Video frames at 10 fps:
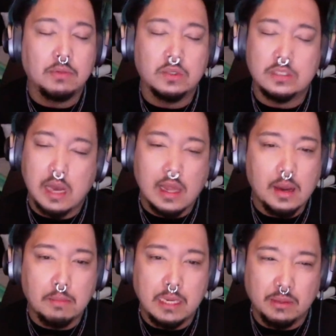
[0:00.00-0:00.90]
There's not a lot
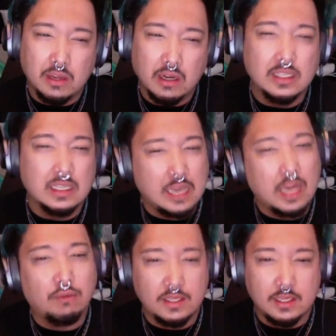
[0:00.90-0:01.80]
of people there because it's
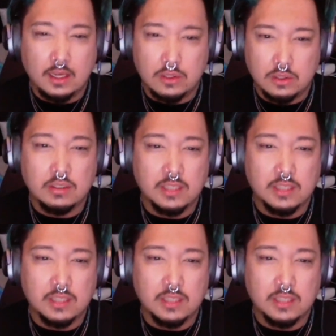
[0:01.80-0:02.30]
kind of residential.